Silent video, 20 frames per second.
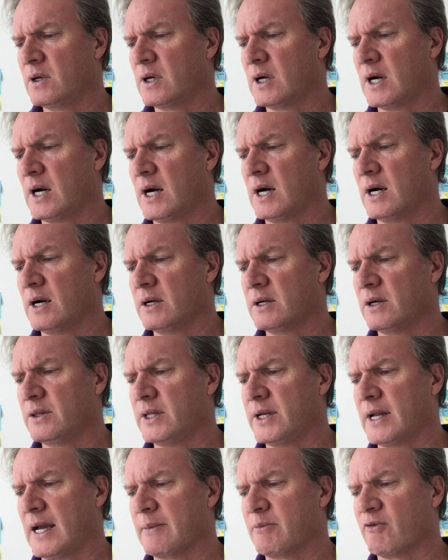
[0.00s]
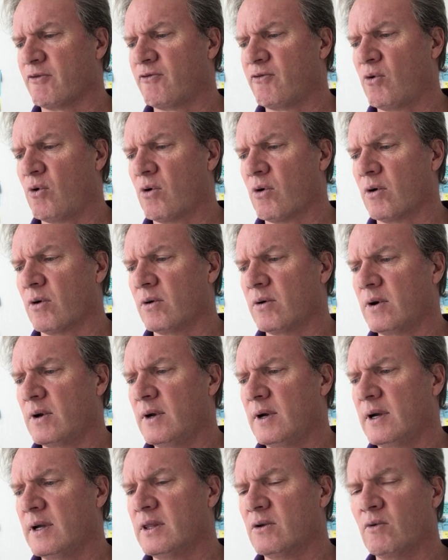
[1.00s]
the night before.
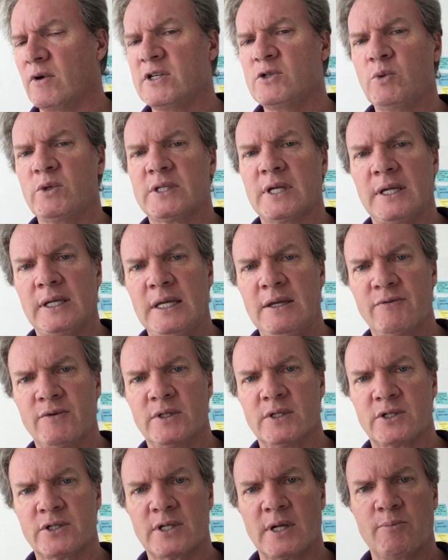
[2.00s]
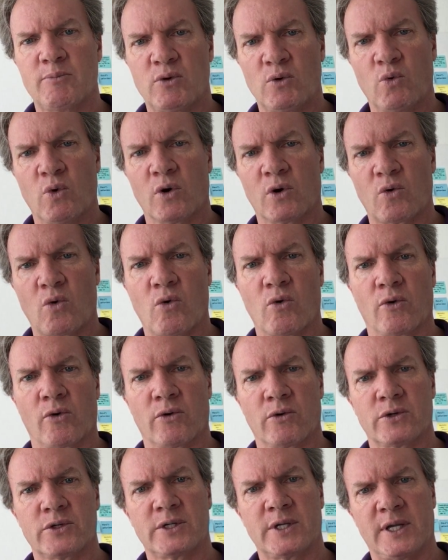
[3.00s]
And the reason we take even simple work
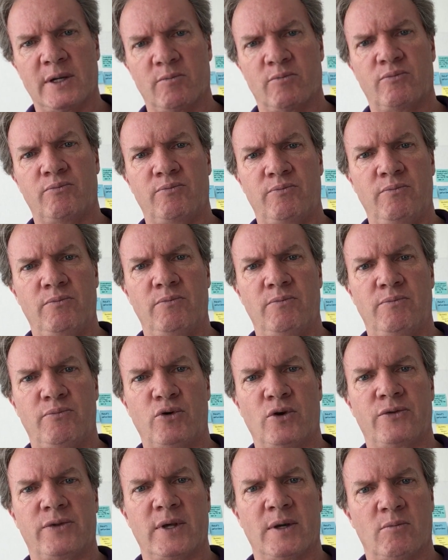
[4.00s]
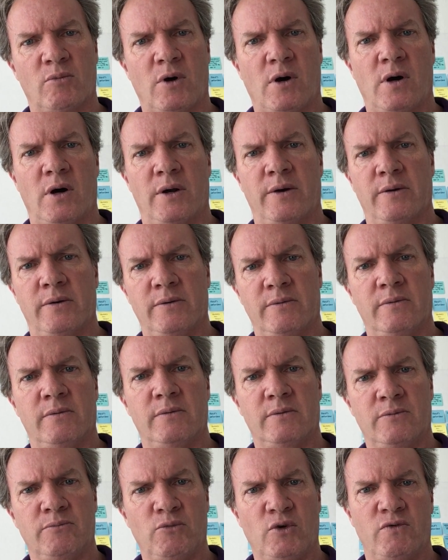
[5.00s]
orders and put them on
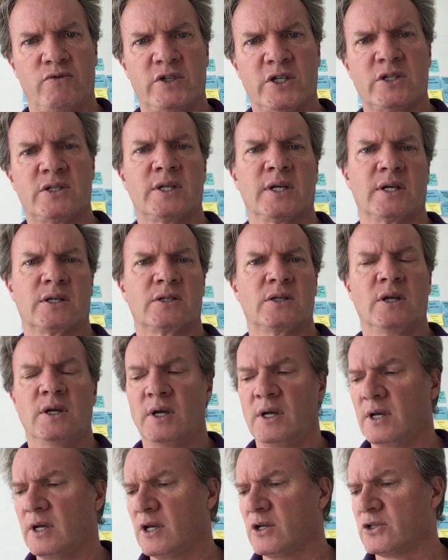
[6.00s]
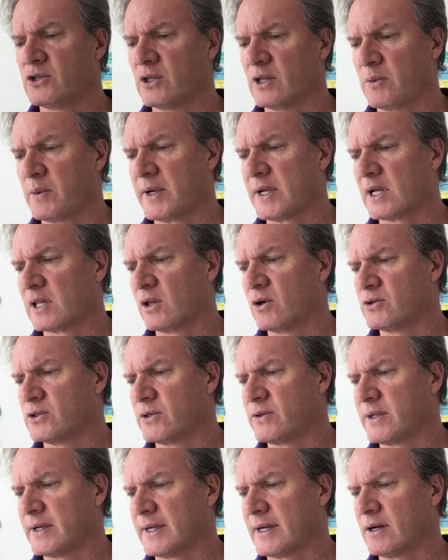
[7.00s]
Movegistics is so that we can close
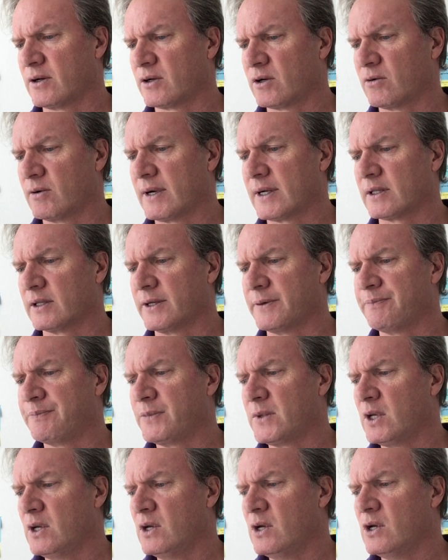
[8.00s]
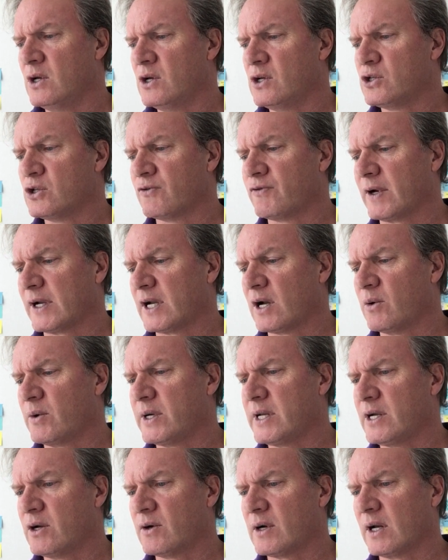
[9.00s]
the thing out correctly. So if I go
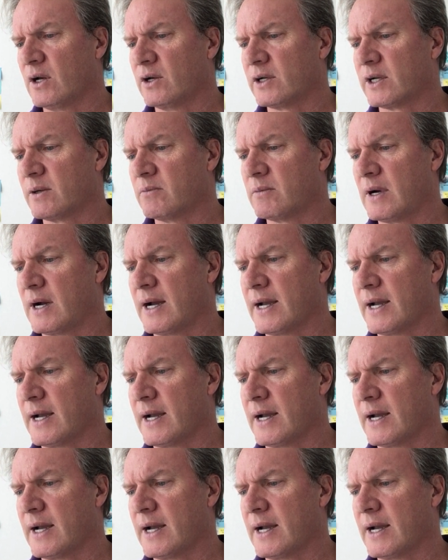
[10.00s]
in here and I look at